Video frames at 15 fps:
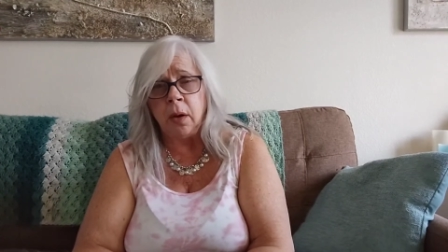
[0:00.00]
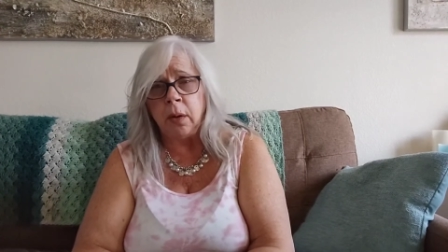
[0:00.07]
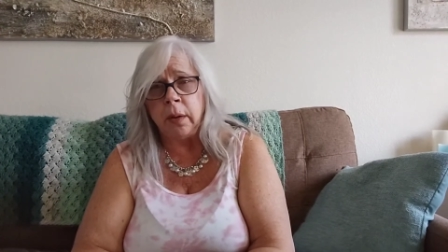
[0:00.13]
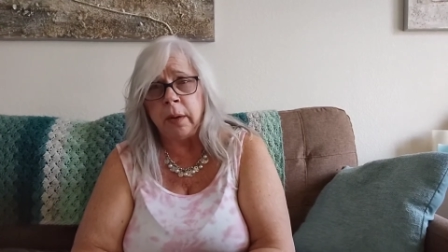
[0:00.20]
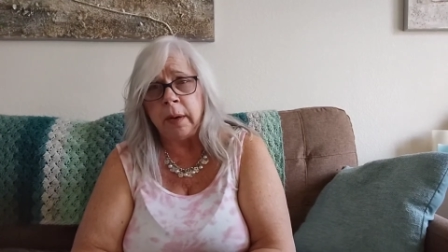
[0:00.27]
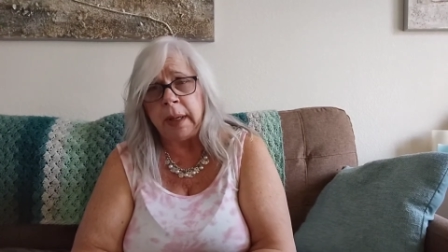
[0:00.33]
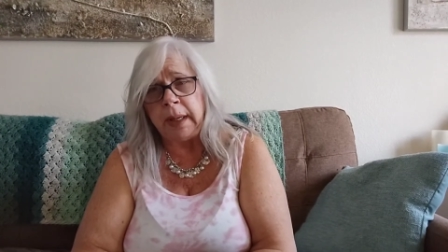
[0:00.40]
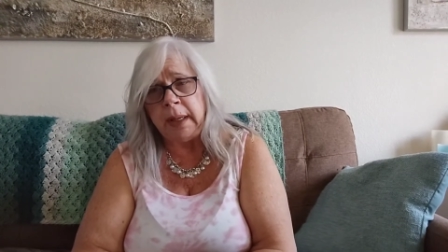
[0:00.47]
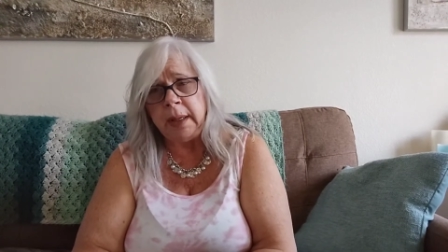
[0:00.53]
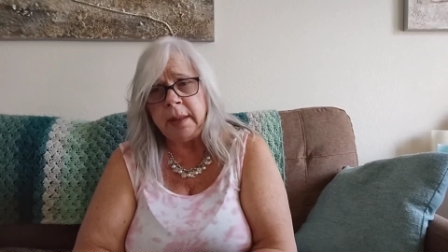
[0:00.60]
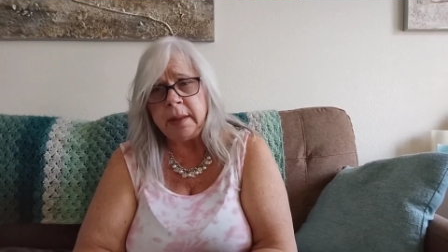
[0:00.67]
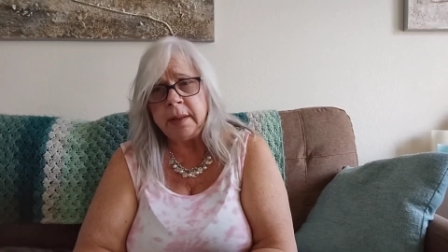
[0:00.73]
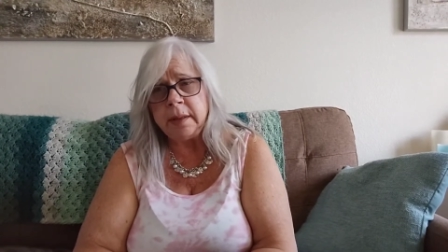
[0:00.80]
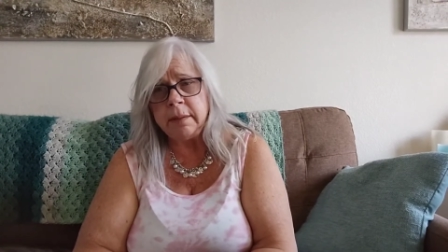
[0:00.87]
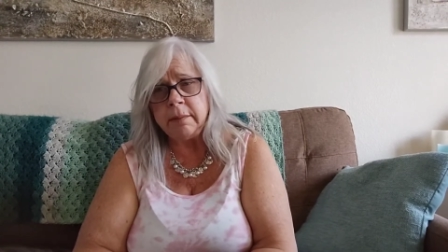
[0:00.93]
all there
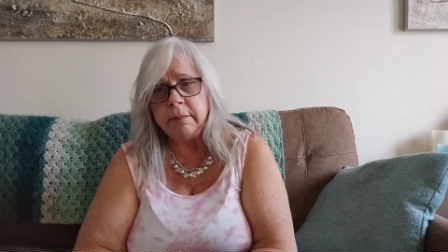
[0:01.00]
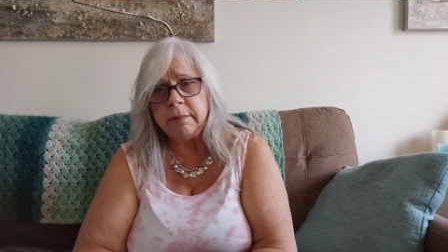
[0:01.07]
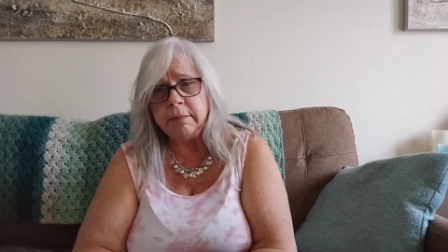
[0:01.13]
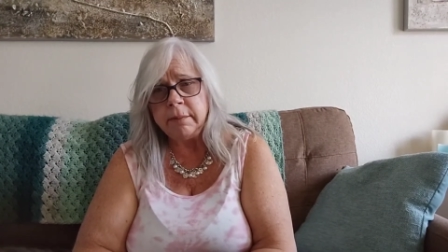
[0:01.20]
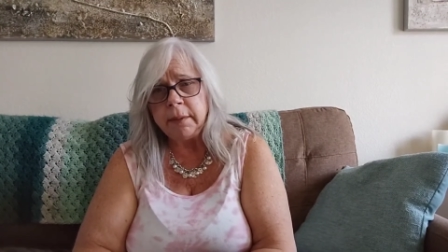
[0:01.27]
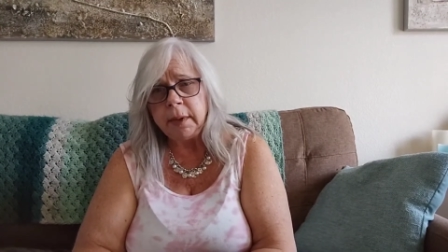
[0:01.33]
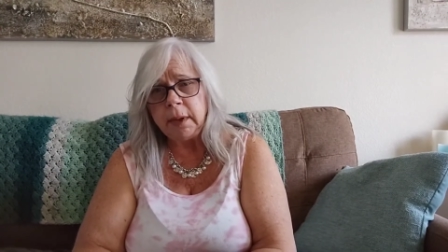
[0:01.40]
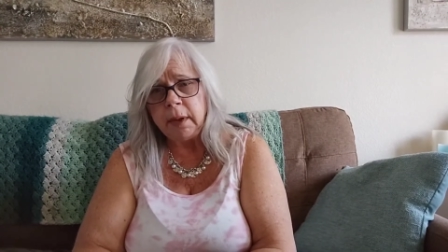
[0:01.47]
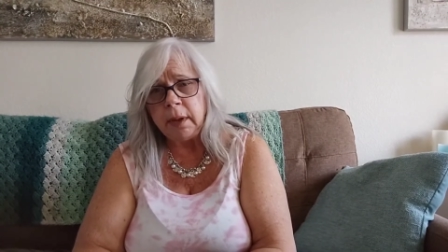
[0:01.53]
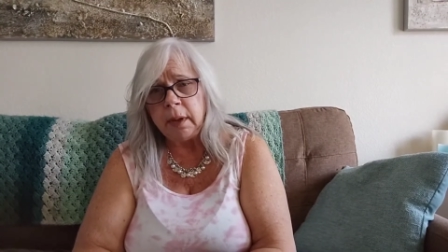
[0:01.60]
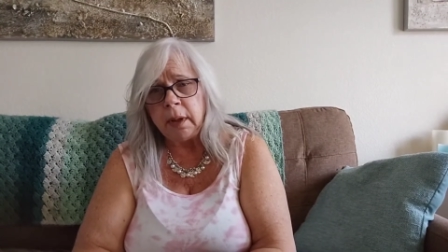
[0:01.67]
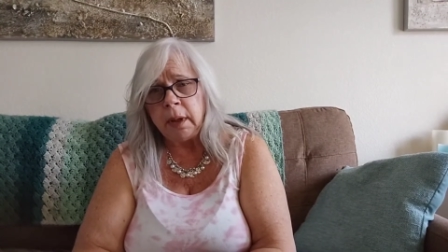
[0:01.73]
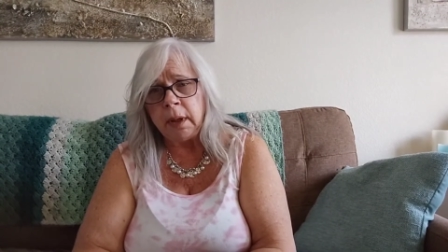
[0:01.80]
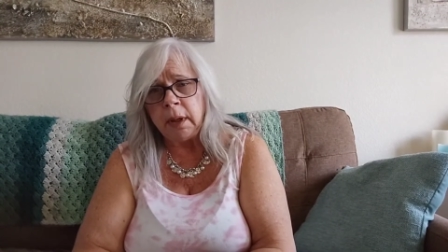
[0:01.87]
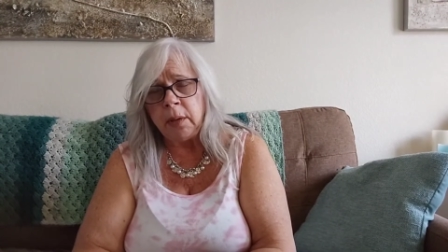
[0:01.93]
is,
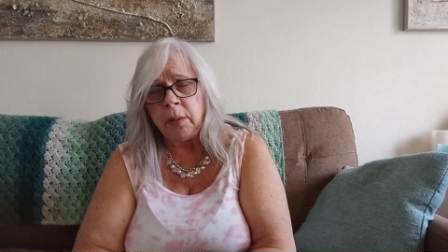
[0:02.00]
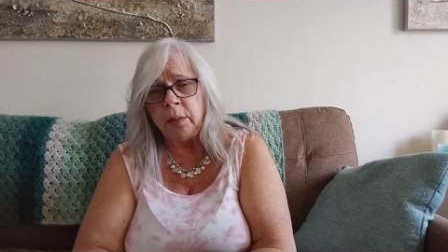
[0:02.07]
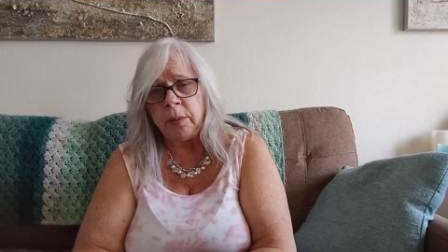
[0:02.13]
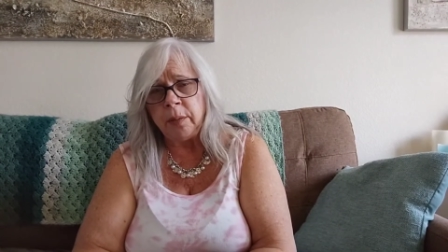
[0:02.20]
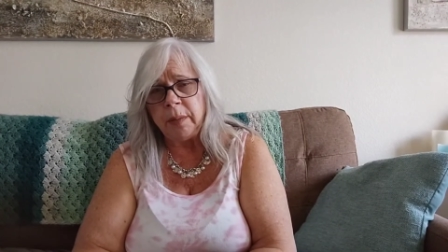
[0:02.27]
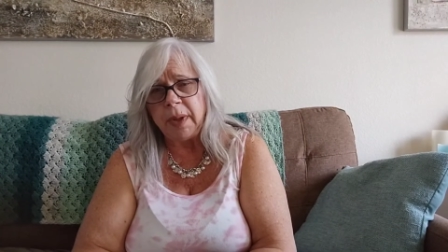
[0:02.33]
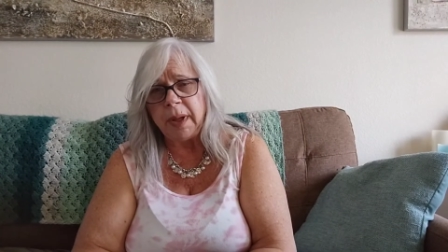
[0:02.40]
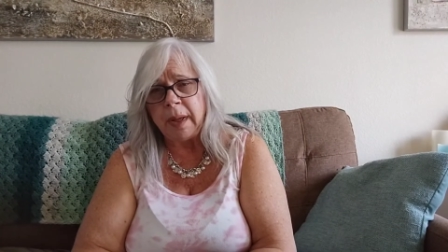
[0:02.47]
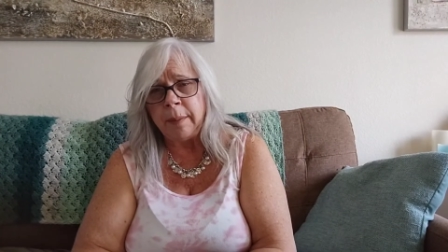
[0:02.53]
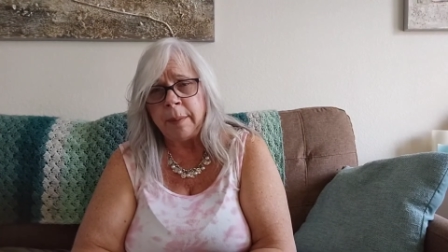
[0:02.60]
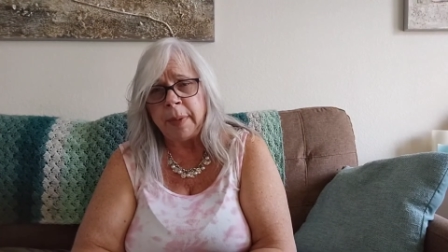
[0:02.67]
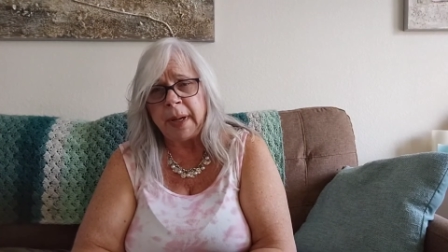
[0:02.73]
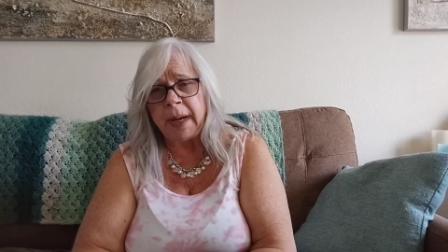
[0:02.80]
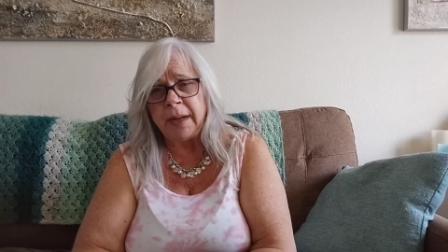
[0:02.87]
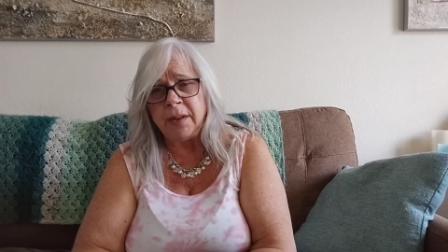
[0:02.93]
um,
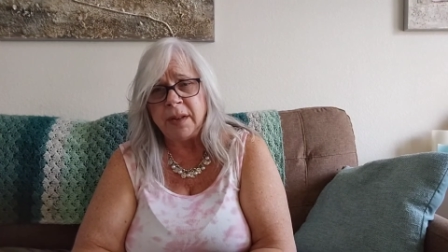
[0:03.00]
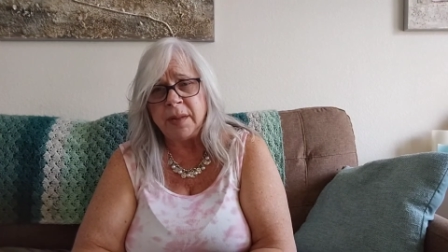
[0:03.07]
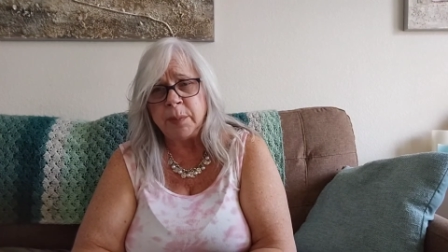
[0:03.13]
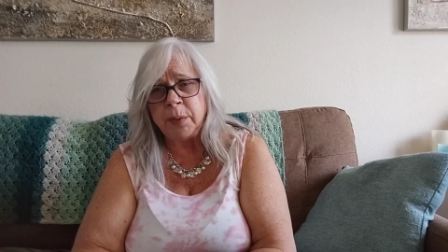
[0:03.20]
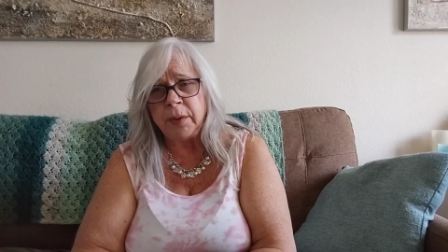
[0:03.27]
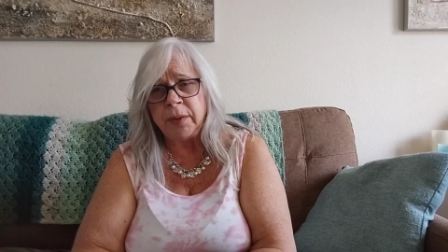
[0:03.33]
but I just